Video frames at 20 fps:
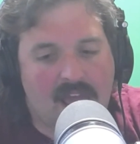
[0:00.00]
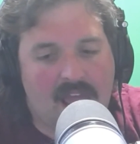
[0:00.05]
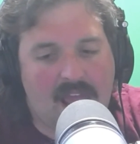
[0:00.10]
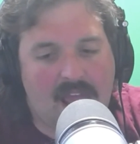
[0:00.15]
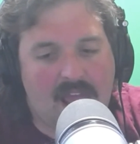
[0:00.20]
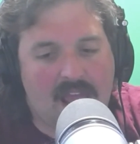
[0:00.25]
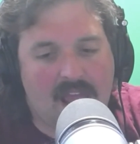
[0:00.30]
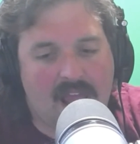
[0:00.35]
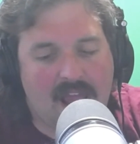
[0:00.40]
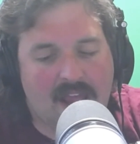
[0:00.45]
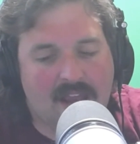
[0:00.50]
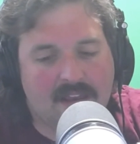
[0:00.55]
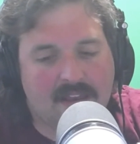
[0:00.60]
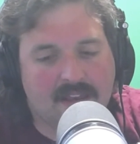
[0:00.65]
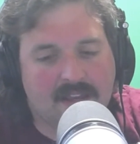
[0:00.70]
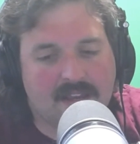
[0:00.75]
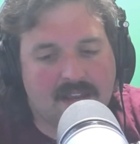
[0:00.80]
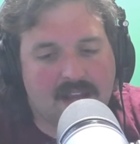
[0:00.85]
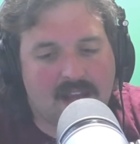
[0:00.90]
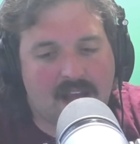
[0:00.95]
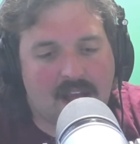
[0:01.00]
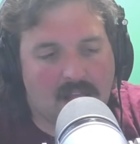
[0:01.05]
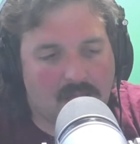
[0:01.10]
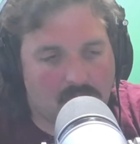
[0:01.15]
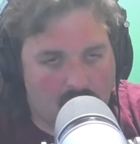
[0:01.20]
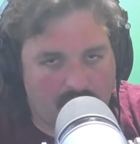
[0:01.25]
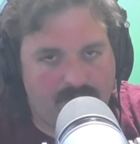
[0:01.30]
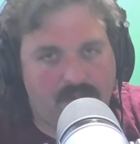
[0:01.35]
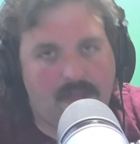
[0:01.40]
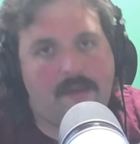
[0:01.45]
and I
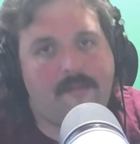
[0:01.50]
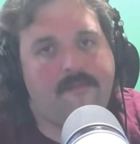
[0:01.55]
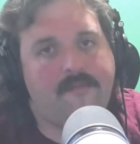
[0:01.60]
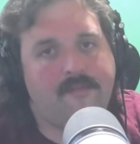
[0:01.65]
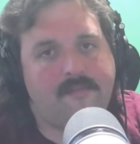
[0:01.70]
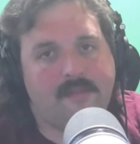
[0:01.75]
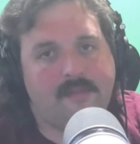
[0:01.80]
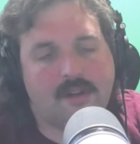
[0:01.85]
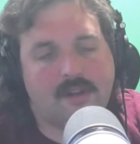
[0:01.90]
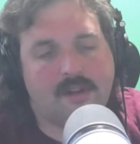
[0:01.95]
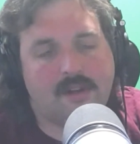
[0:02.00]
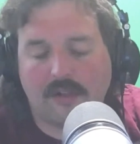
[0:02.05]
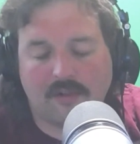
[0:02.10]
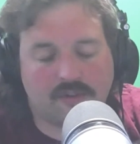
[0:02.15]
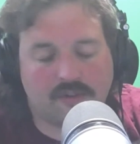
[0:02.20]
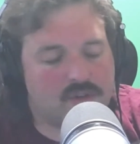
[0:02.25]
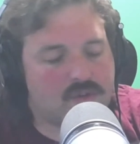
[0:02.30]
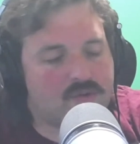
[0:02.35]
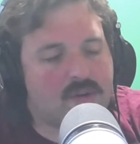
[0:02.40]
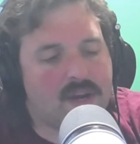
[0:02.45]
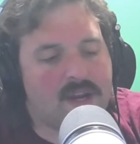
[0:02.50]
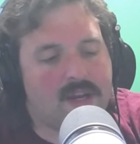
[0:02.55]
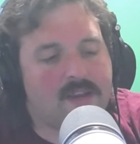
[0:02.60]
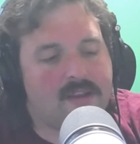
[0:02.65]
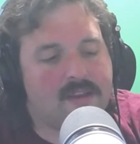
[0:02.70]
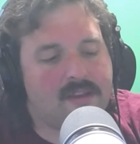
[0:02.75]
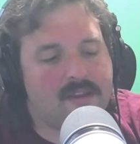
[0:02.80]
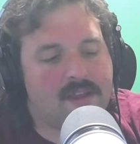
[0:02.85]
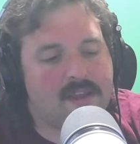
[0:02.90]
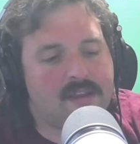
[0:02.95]
love them. Their colors are great.
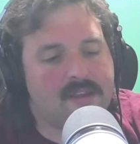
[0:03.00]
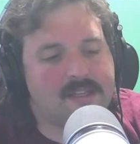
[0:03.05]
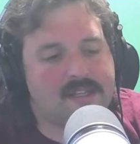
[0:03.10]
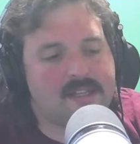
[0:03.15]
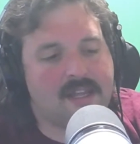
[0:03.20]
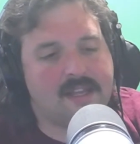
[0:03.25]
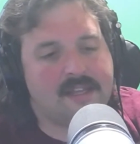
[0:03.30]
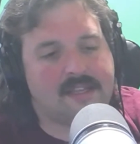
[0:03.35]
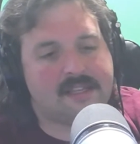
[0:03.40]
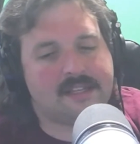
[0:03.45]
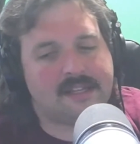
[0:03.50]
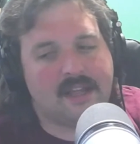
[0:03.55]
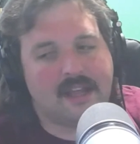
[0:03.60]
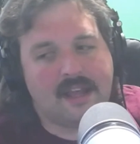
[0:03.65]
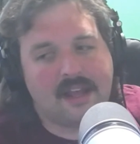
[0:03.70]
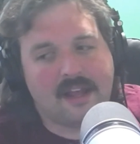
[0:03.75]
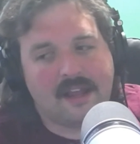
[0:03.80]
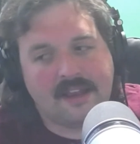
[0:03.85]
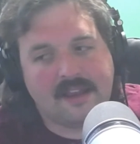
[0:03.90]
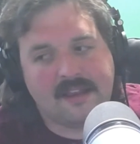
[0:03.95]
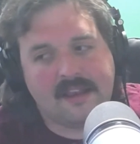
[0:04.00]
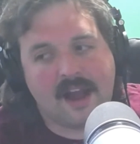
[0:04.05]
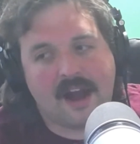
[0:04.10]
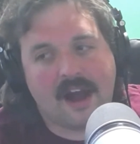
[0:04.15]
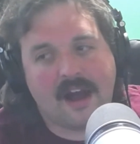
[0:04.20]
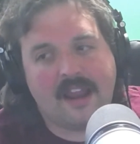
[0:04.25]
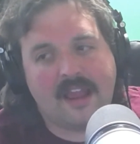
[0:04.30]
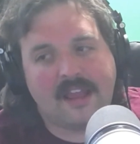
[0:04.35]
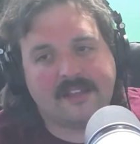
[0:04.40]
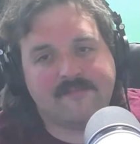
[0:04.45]
It's
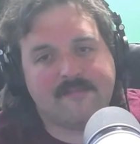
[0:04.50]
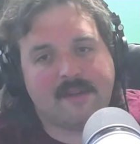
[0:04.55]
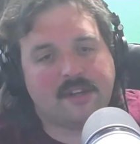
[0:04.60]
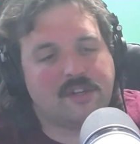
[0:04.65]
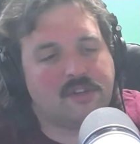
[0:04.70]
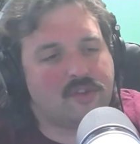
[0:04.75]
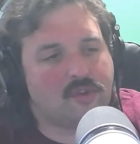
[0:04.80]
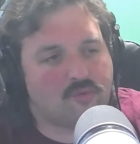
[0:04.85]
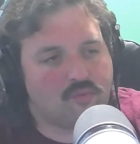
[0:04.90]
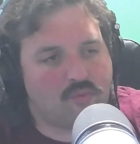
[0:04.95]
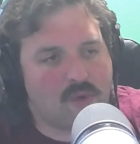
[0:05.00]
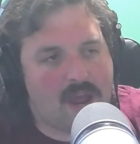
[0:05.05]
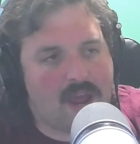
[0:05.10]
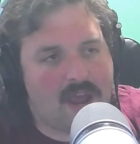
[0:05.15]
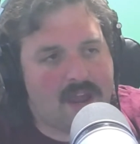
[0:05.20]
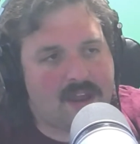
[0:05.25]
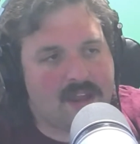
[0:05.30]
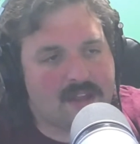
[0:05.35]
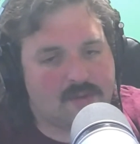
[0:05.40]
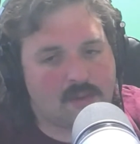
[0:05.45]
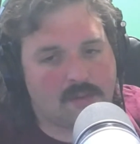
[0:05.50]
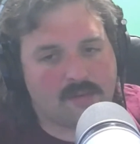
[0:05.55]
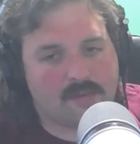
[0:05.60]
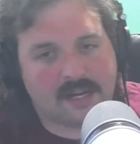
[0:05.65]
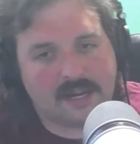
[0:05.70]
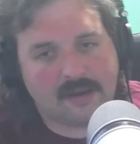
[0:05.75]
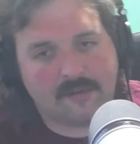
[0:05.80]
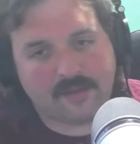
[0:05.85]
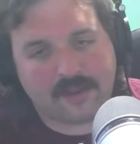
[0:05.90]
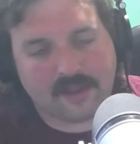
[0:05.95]
not as much of the red as what we're
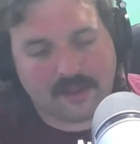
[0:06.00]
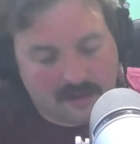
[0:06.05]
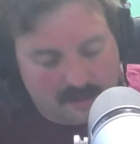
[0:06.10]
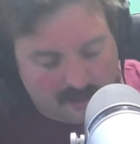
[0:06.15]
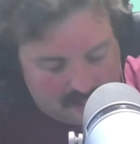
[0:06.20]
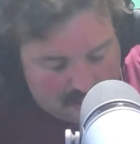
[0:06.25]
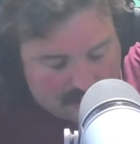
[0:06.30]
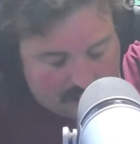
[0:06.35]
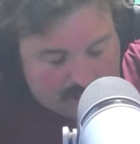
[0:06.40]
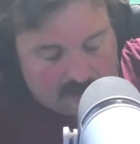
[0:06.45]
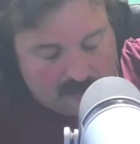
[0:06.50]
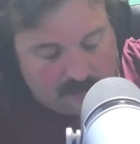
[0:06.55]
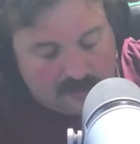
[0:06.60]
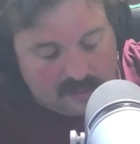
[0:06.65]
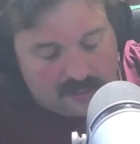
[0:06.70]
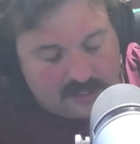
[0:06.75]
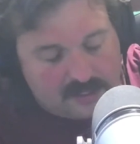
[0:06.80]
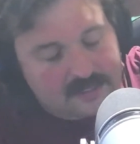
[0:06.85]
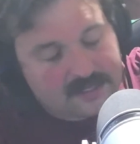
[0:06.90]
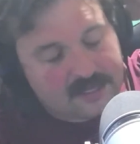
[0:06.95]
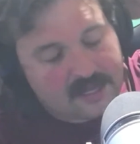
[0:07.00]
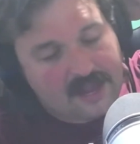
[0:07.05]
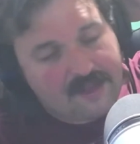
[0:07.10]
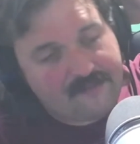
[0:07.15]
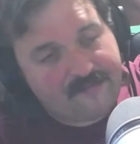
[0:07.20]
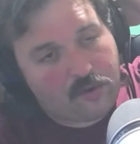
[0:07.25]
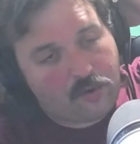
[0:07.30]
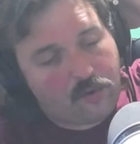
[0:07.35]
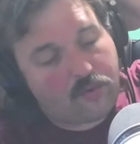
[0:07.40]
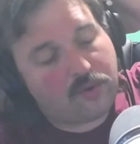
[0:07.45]
getting with a lot of these spring leagues. They have
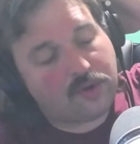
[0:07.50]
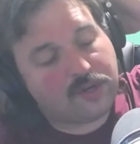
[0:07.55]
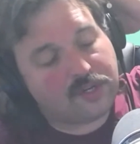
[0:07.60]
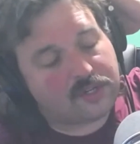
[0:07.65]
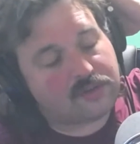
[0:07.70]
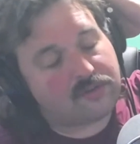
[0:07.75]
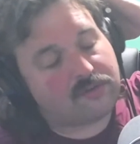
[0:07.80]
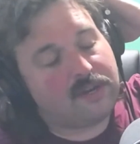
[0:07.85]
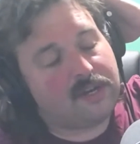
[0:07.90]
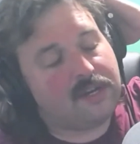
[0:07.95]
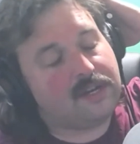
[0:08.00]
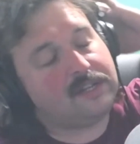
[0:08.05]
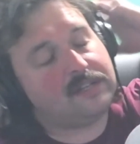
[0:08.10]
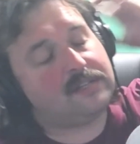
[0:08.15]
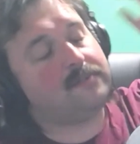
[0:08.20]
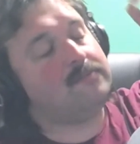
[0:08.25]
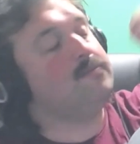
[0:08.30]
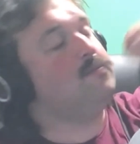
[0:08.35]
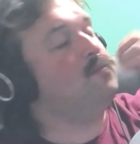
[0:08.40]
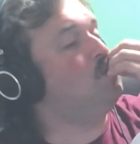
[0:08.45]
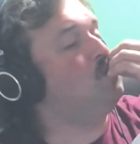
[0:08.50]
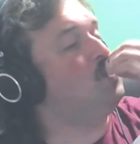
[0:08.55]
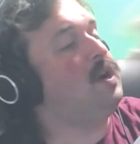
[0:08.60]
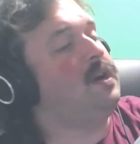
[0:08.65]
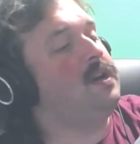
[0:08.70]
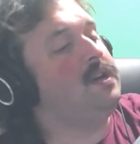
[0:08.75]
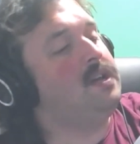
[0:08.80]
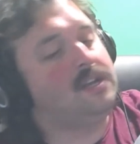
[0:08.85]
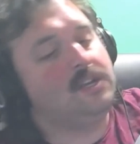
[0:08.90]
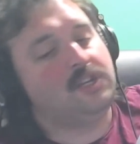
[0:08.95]
the orange, the green. It's
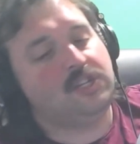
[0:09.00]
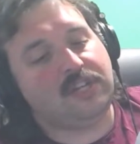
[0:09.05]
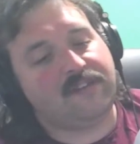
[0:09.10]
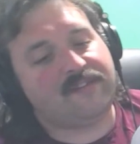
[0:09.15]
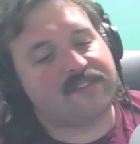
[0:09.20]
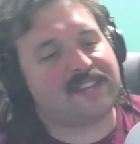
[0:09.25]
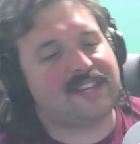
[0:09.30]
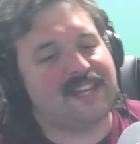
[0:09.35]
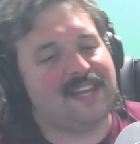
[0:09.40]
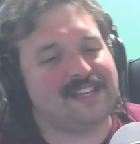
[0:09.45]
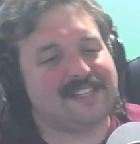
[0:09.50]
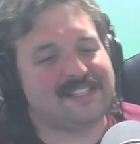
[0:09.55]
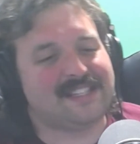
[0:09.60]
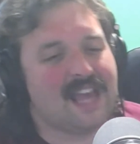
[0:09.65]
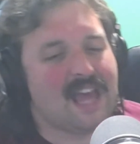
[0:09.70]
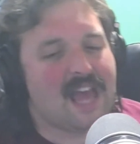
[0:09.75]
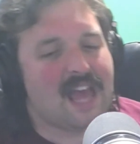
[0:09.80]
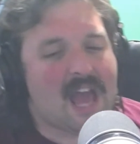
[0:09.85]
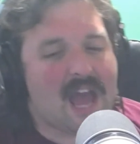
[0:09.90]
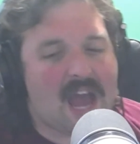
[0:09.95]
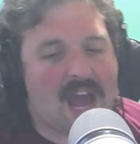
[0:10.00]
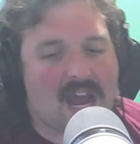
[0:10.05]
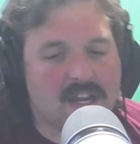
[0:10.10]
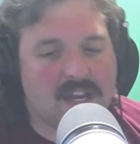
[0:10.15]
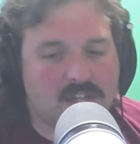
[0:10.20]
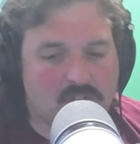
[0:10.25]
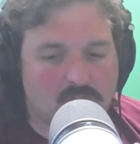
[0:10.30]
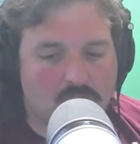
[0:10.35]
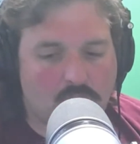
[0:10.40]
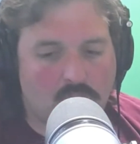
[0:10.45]
chef's kiss. I
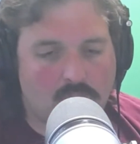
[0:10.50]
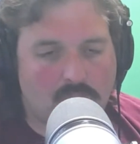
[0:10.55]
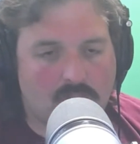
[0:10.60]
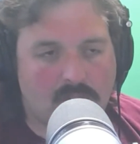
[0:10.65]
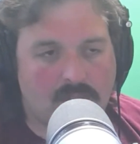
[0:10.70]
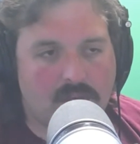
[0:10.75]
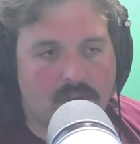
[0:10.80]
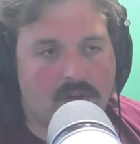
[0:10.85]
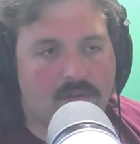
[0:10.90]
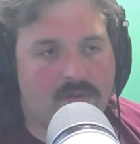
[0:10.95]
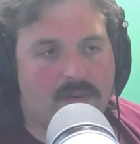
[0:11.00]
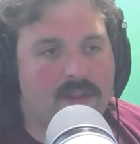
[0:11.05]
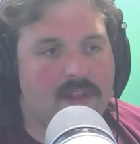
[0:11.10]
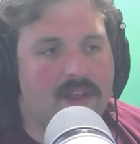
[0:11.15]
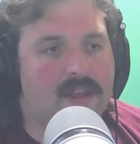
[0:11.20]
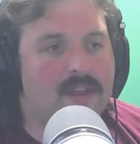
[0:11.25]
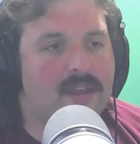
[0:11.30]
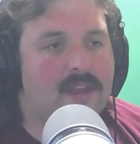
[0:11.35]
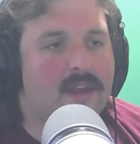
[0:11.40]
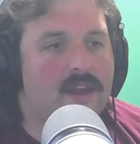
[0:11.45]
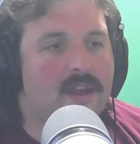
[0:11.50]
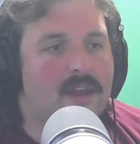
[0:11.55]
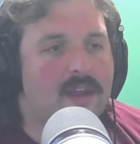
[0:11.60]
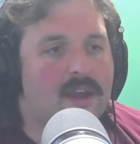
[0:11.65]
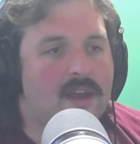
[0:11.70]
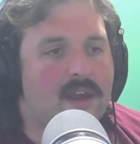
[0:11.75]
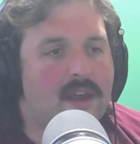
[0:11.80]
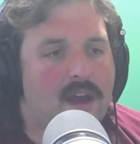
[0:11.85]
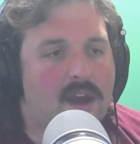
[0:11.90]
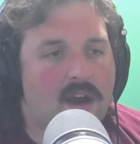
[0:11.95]
do worry, though, that, like,
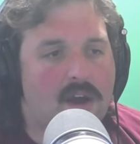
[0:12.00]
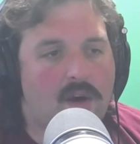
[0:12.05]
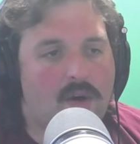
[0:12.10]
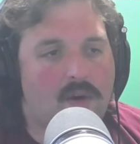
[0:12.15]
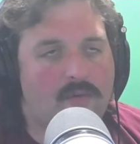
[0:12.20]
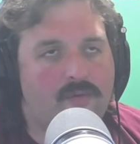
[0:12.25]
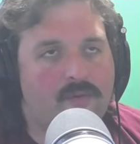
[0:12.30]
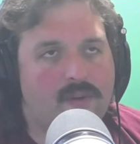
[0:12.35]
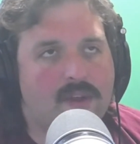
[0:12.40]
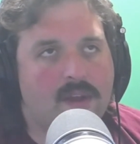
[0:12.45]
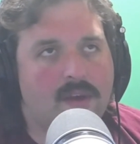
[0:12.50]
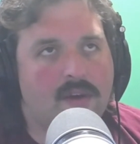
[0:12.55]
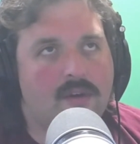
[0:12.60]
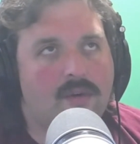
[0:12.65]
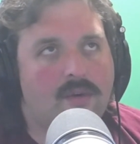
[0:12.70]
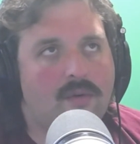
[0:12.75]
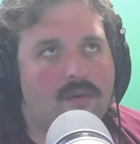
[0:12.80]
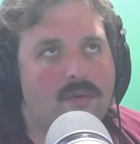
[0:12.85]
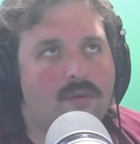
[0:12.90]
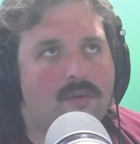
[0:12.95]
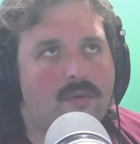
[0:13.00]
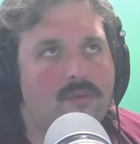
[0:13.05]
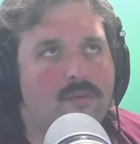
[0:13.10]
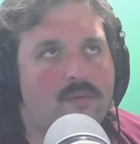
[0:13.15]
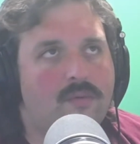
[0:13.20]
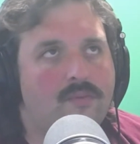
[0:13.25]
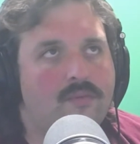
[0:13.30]
oh, if we go